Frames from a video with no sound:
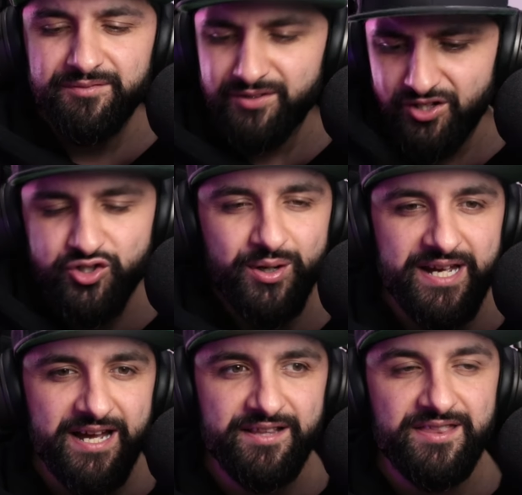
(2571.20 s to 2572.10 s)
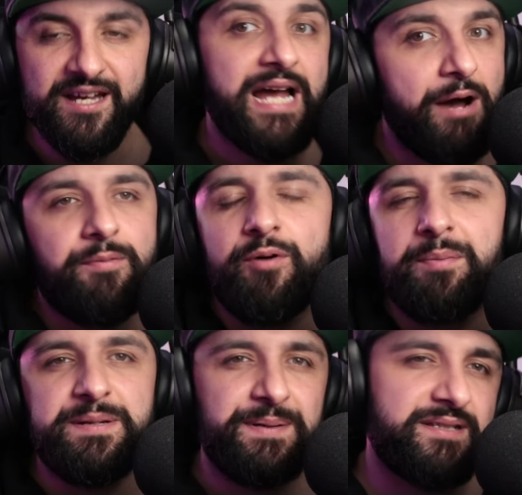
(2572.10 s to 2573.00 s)
Enjoy it at 30. I would
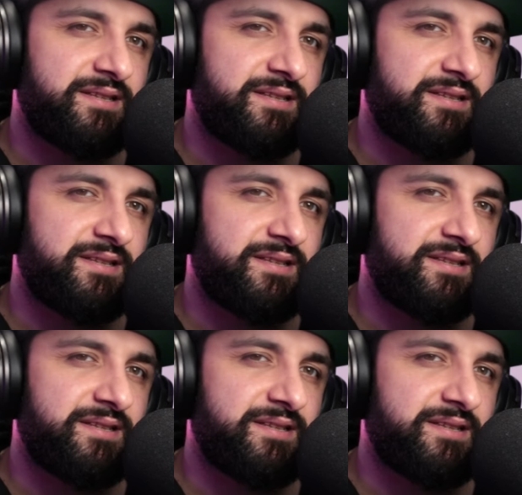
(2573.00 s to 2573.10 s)
probably pick the